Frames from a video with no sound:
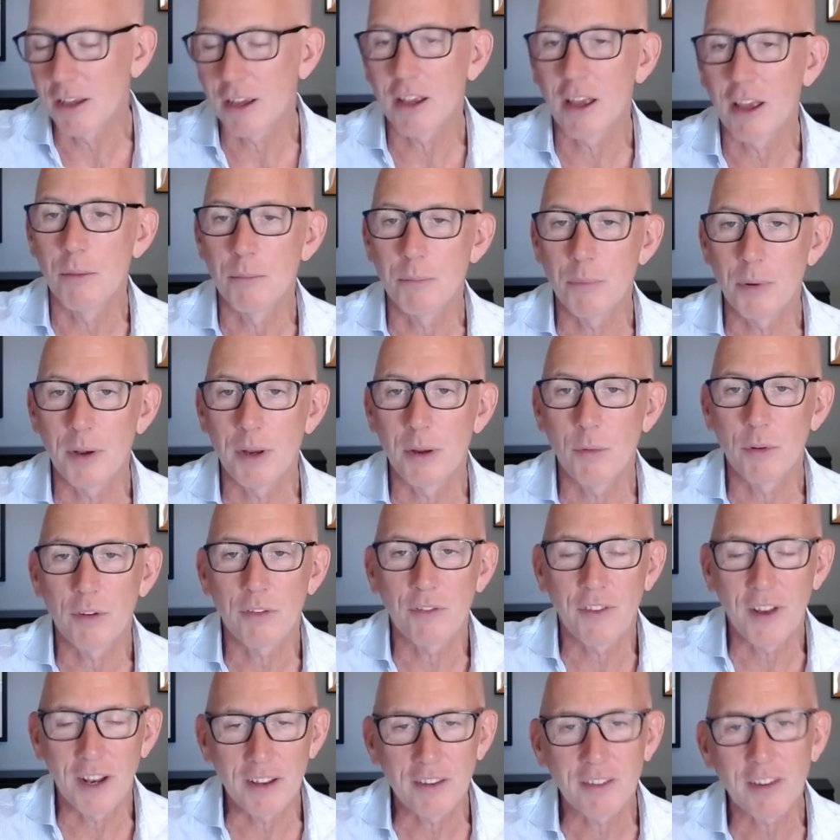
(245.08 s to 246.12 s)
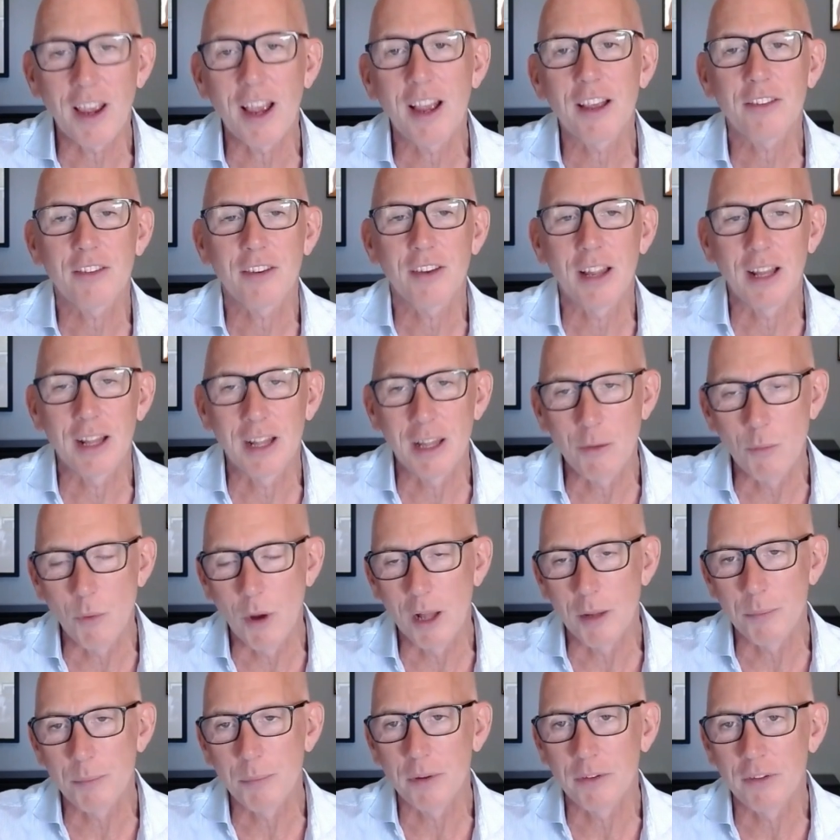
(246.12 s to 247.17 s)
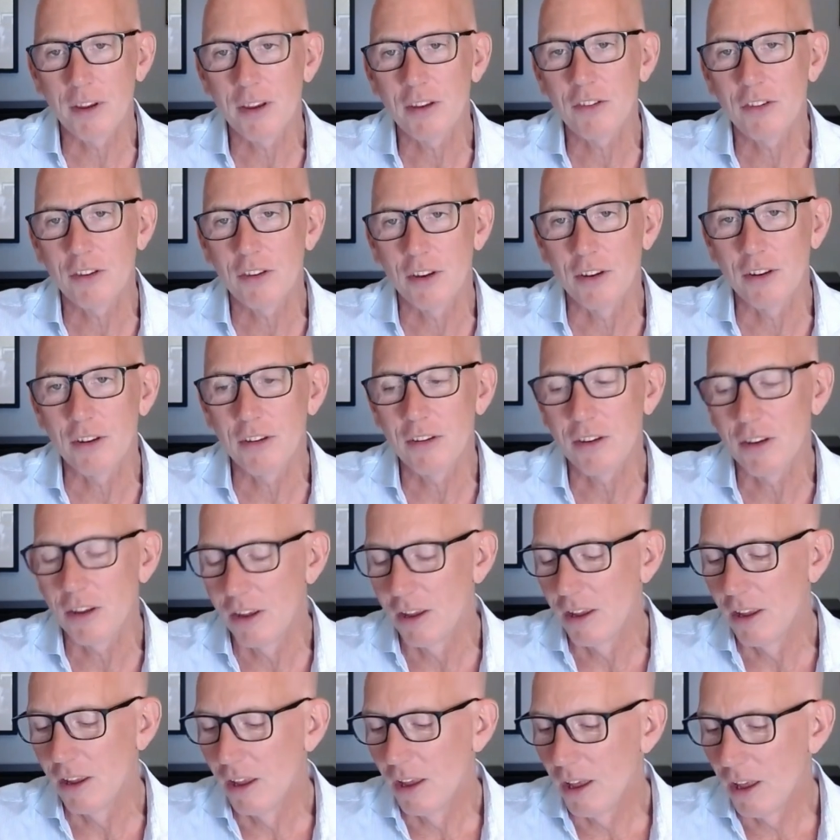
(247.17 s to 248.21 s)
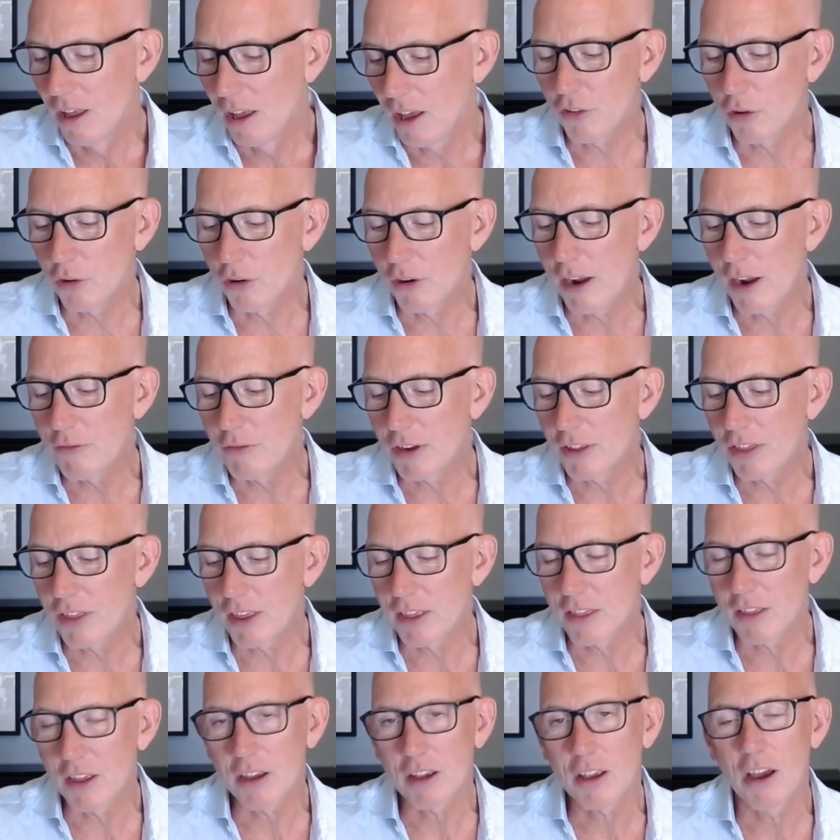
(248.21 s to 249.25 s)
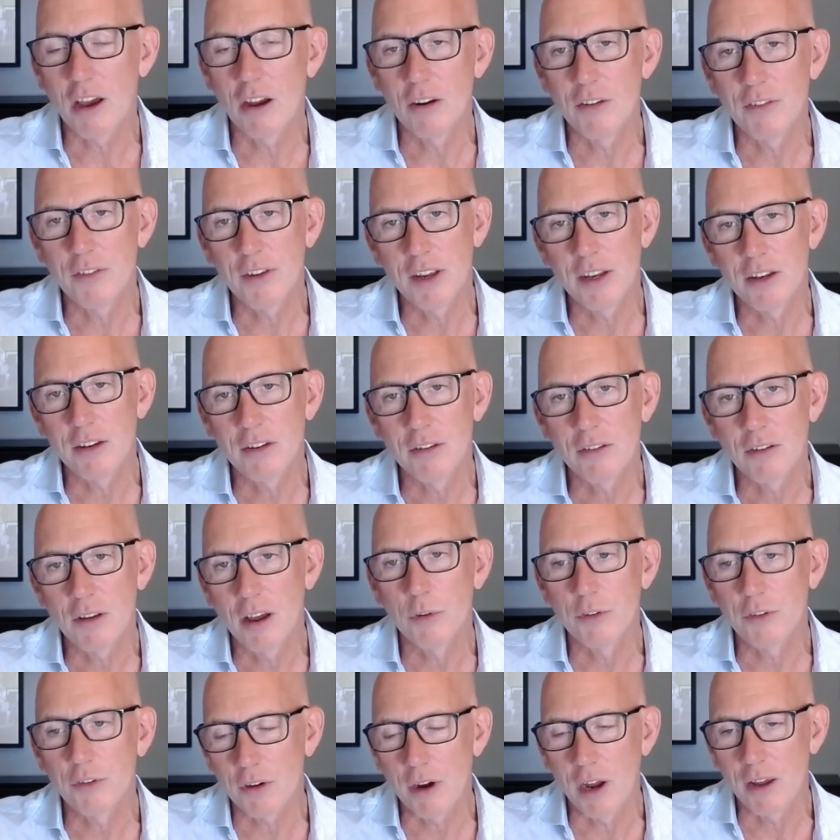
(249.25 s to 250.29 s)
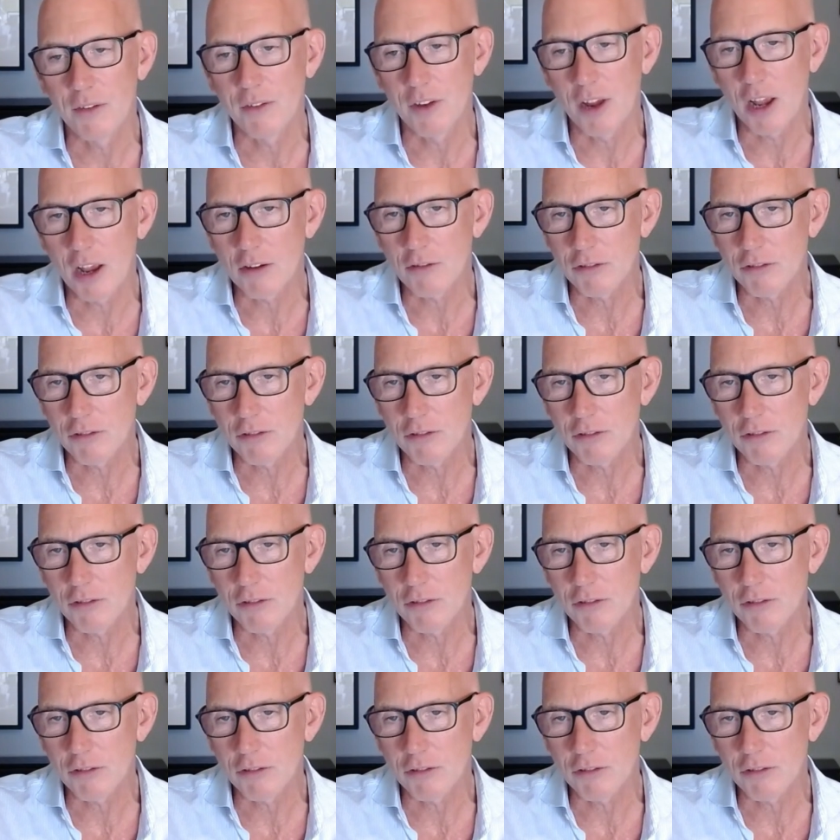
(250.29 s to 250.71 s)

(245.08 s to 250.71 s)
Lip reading: the company was fantastically well positioned for everything that COVID was driving